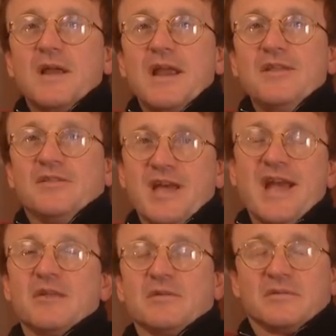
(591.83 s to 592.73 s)
he
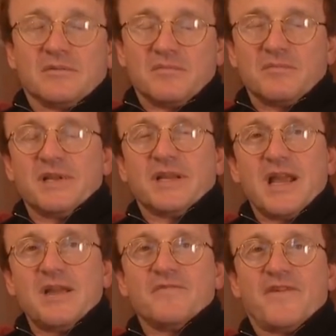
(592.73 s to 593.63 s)
then
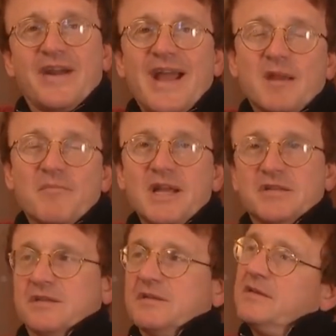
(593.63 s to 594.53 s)
became very
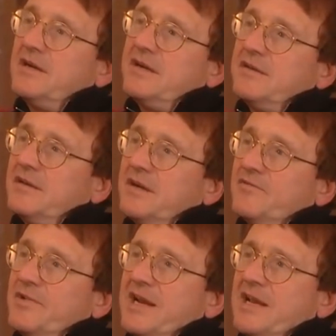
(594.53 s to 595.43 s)
animated
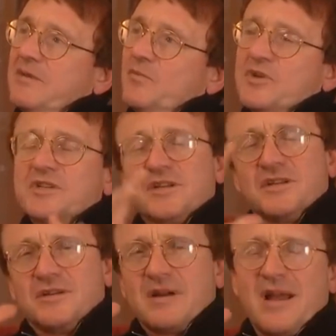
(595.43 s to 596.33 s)
and really wanted to
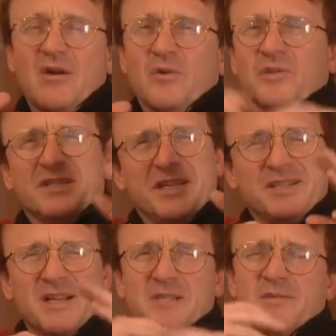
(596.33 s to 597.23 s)
know all the
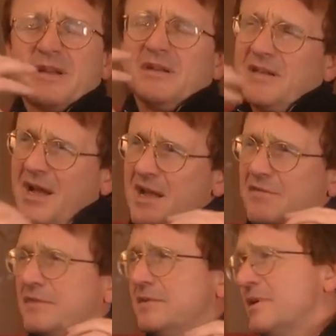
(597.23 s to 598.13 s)
details about her
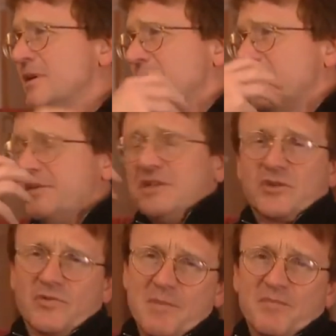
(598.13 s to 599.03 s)
life and these
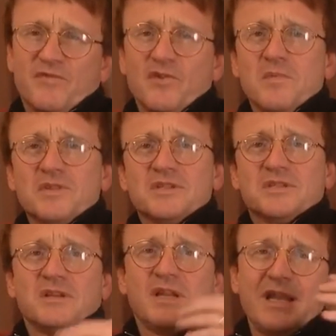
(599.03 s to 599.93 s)
great
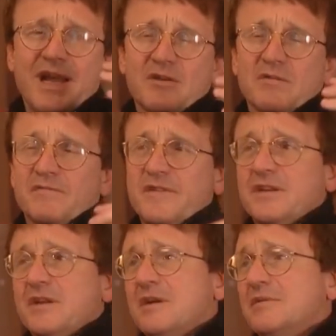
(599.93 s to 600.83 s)
performances that he had on
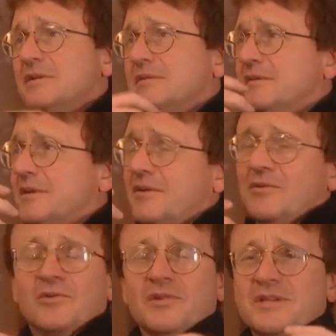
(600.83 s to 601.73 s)
video and
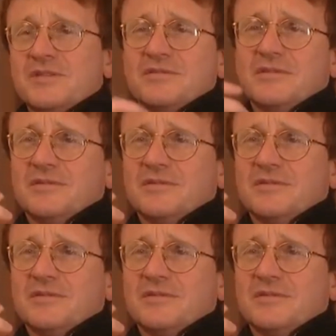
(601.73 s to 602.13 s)
all these,